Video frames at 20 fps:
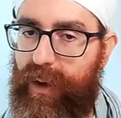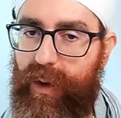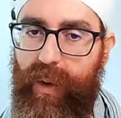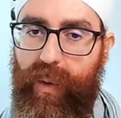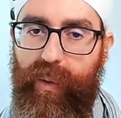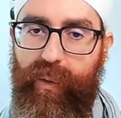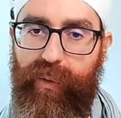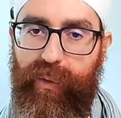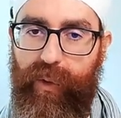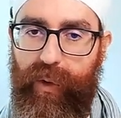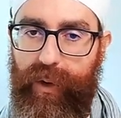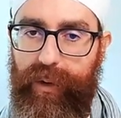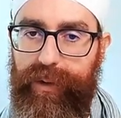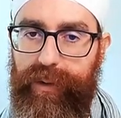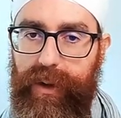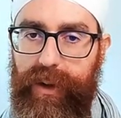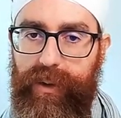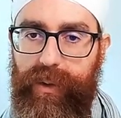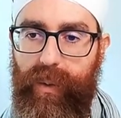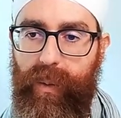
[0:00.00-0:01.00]
4,
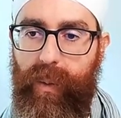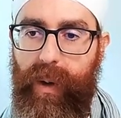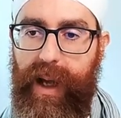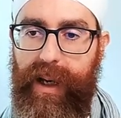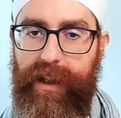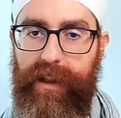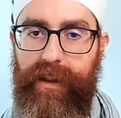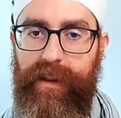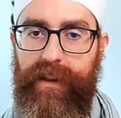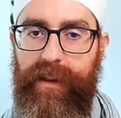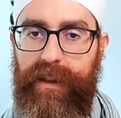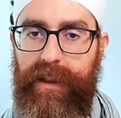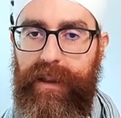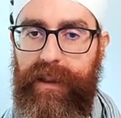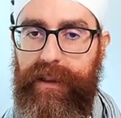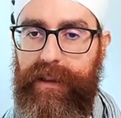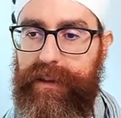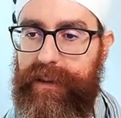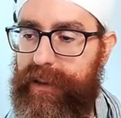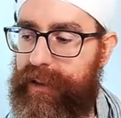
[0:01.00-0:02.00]
3, 2, 1.
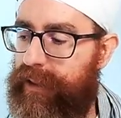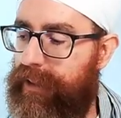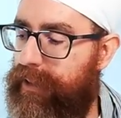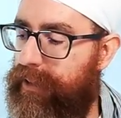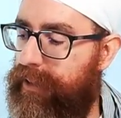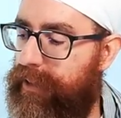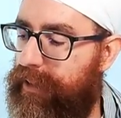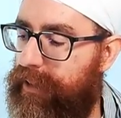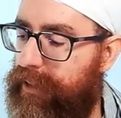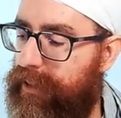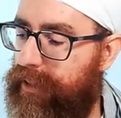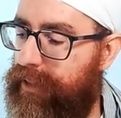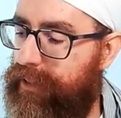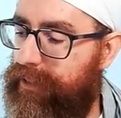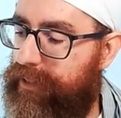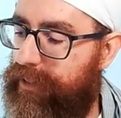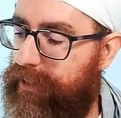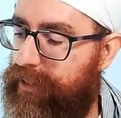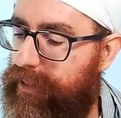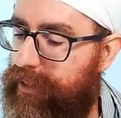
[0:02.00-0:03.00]
Sat
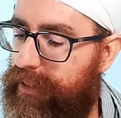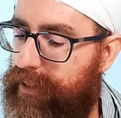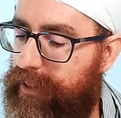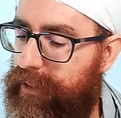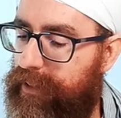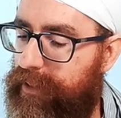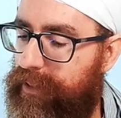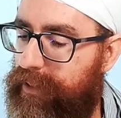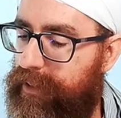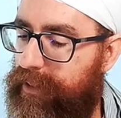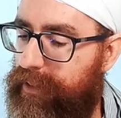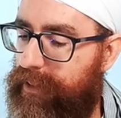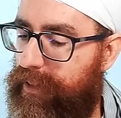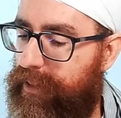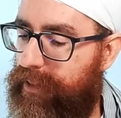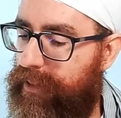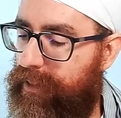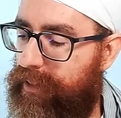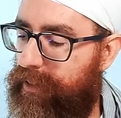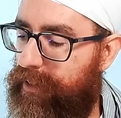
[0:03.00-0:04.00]

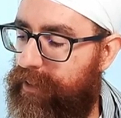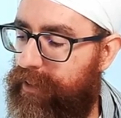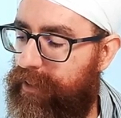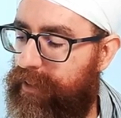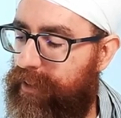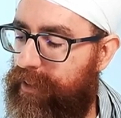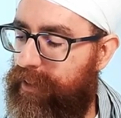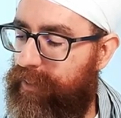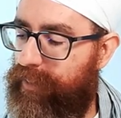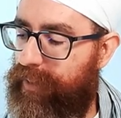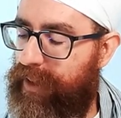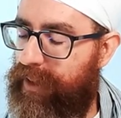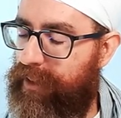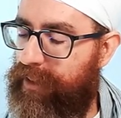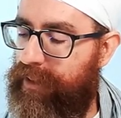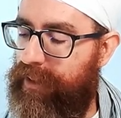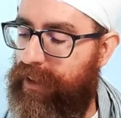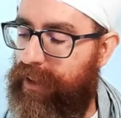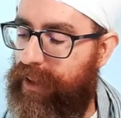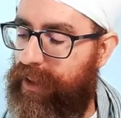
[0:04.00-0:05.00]

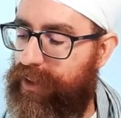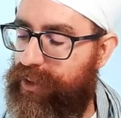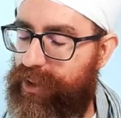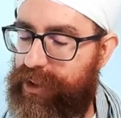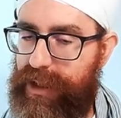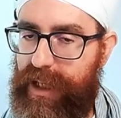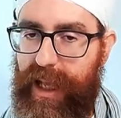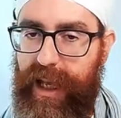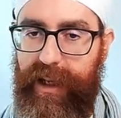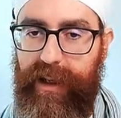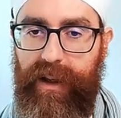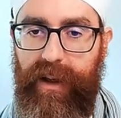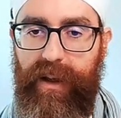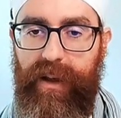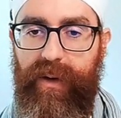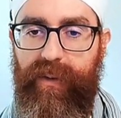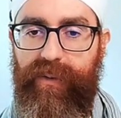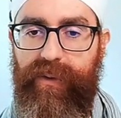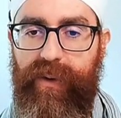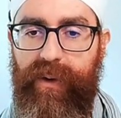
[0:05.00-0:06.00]
Naam. So it's like
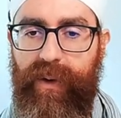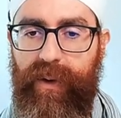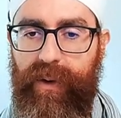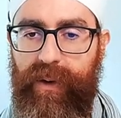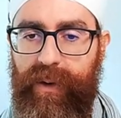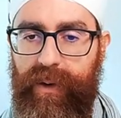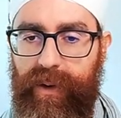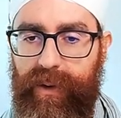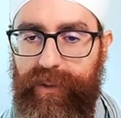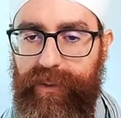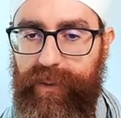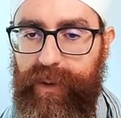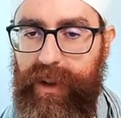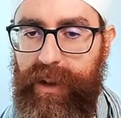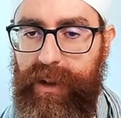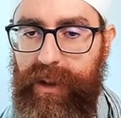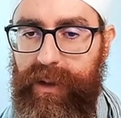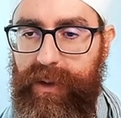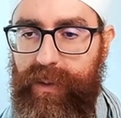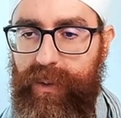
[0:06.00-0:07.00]
4,
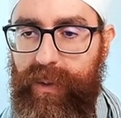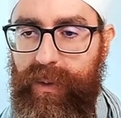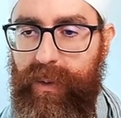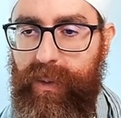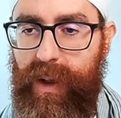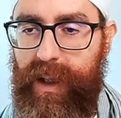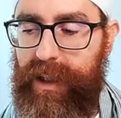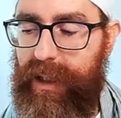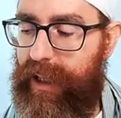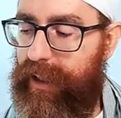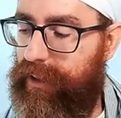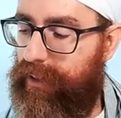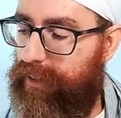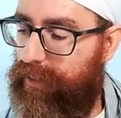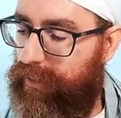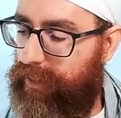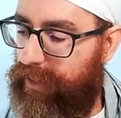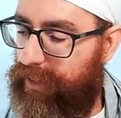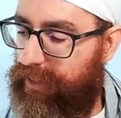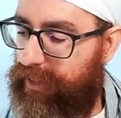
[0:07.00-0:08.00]
3, 2, 1, like
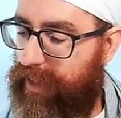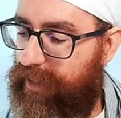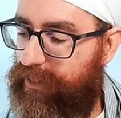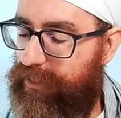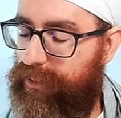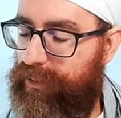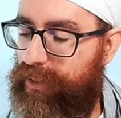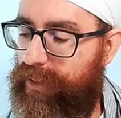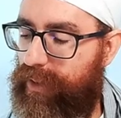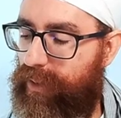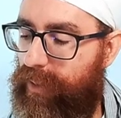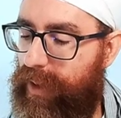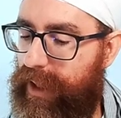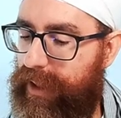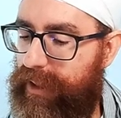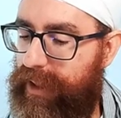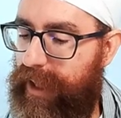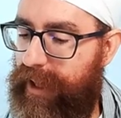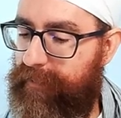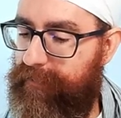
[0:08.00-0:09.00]
going down to the
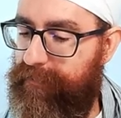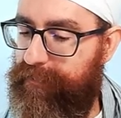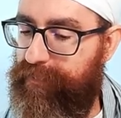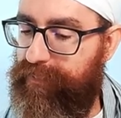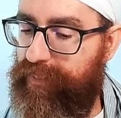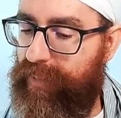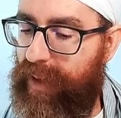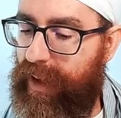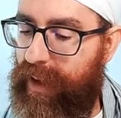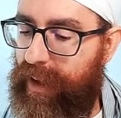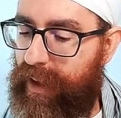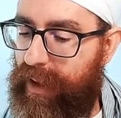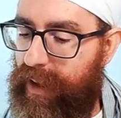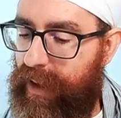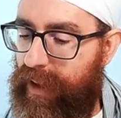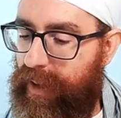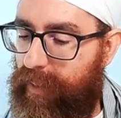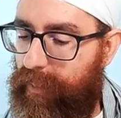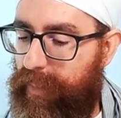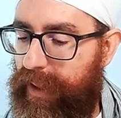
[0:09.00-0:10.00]
one. Yeah.
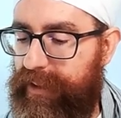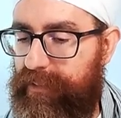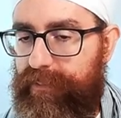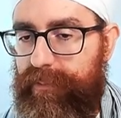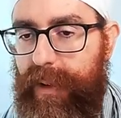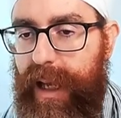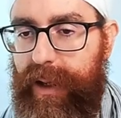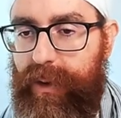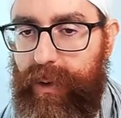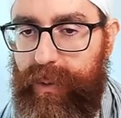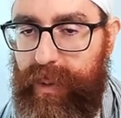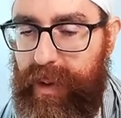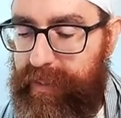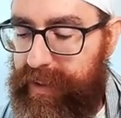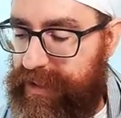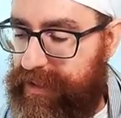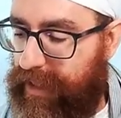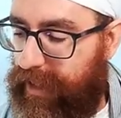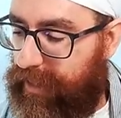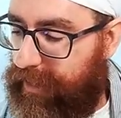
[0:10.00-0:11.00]
But I could be
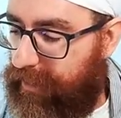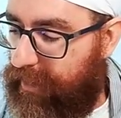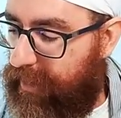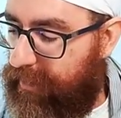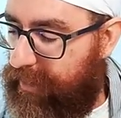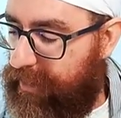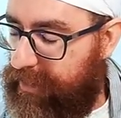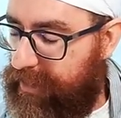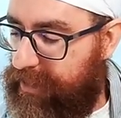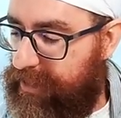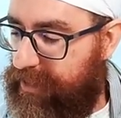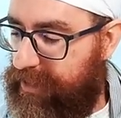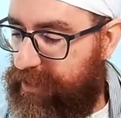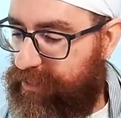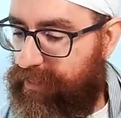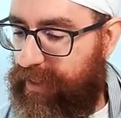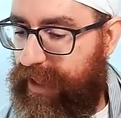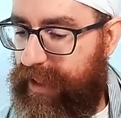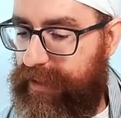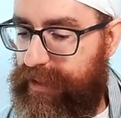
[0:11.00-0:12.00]
mistaken. This is just
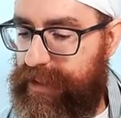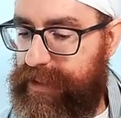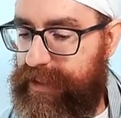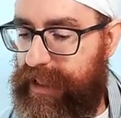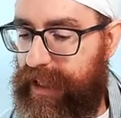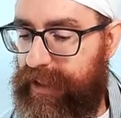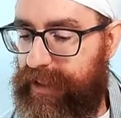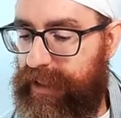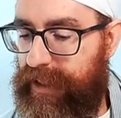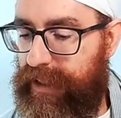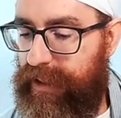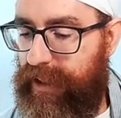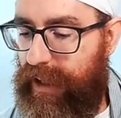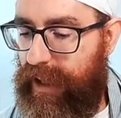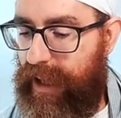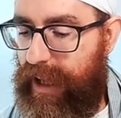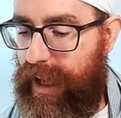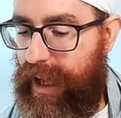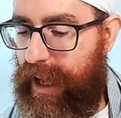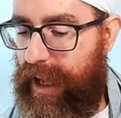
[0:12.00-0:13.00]
my understanding.
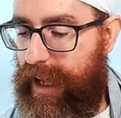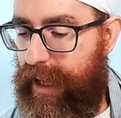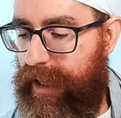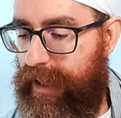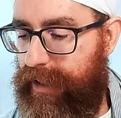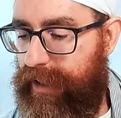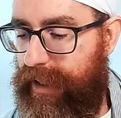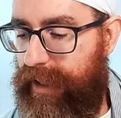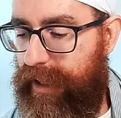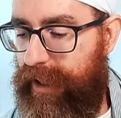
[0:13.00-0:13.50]
And